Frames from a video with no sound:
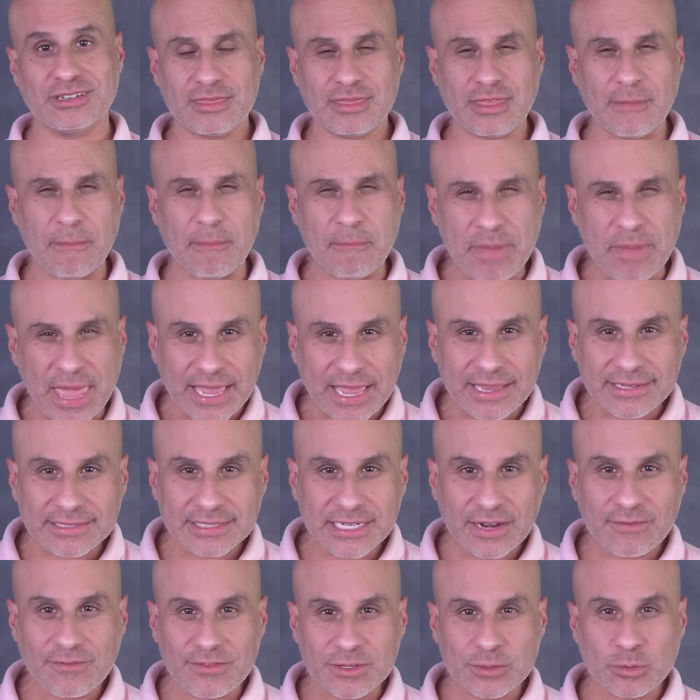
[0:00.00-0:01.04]
The biggest
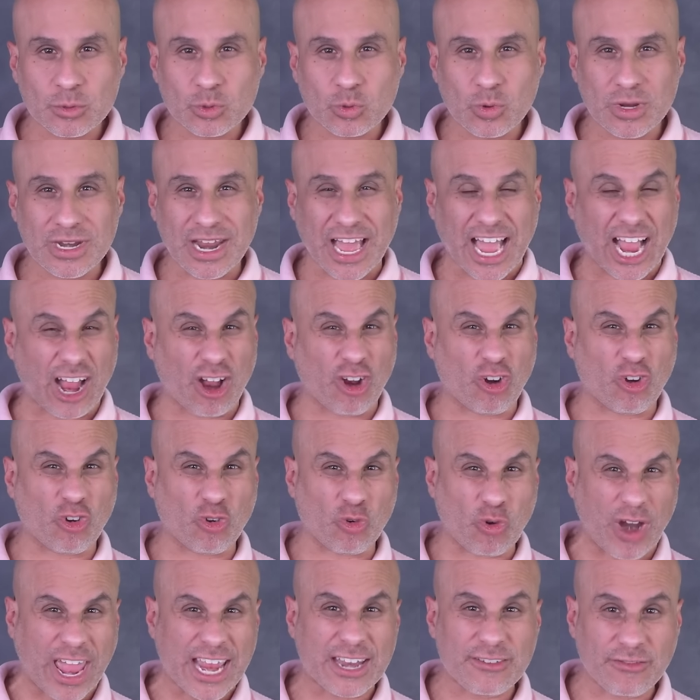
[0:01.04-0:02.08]
difference between a
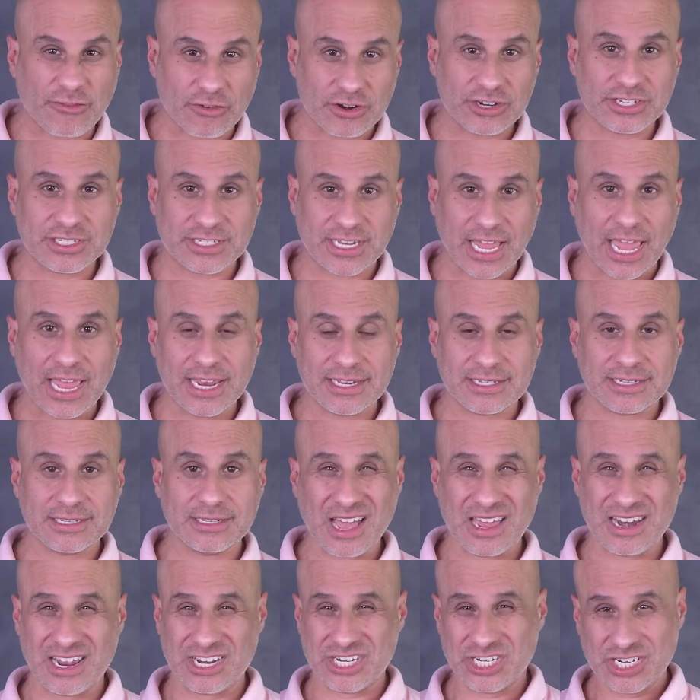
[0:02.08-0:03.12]
great first date
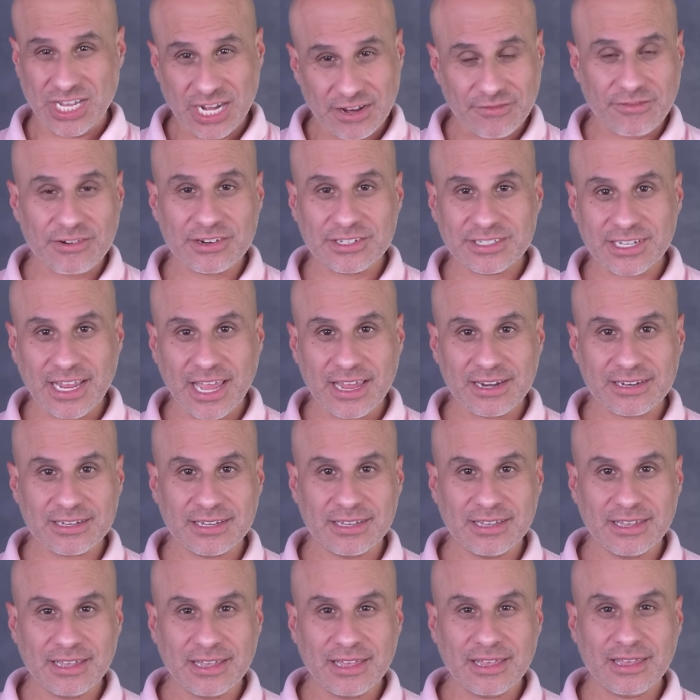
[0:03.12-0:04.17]
and a shitty first date
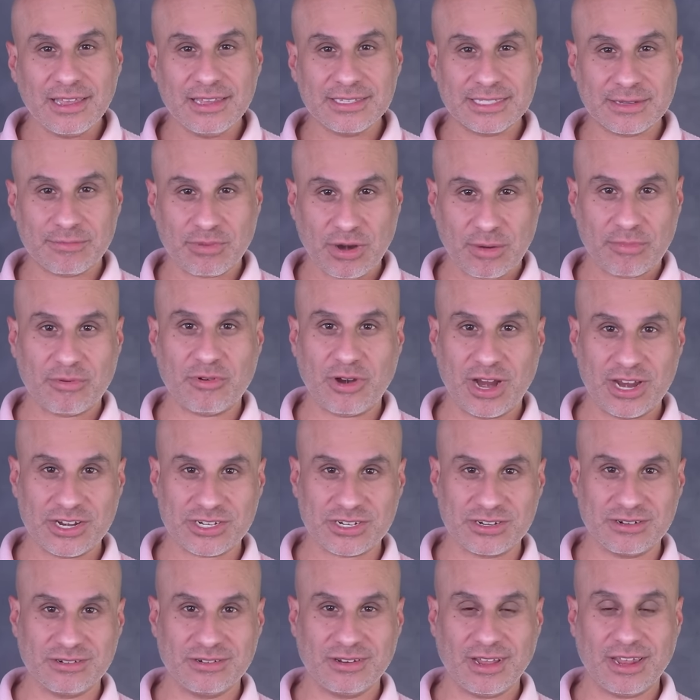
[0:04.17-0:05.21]
is the
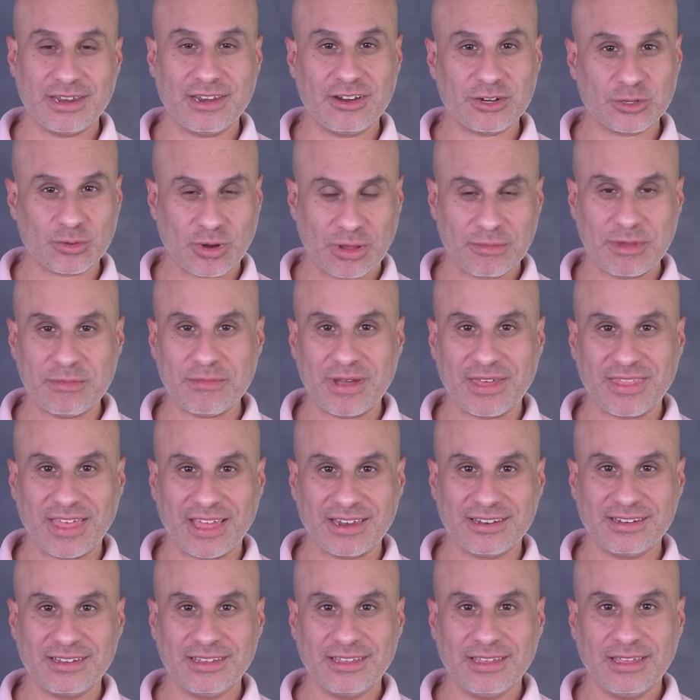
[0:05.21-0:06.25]
preparation. And here's what I mean by
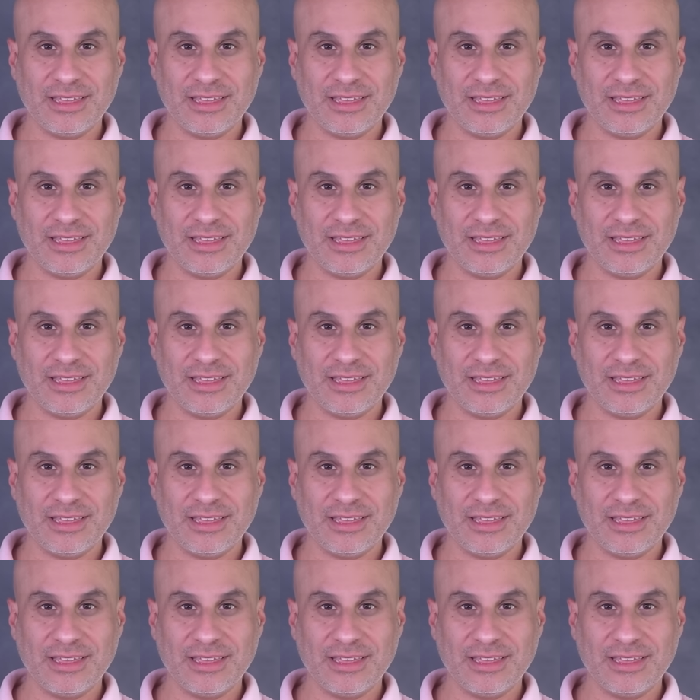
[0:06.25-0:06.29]
that.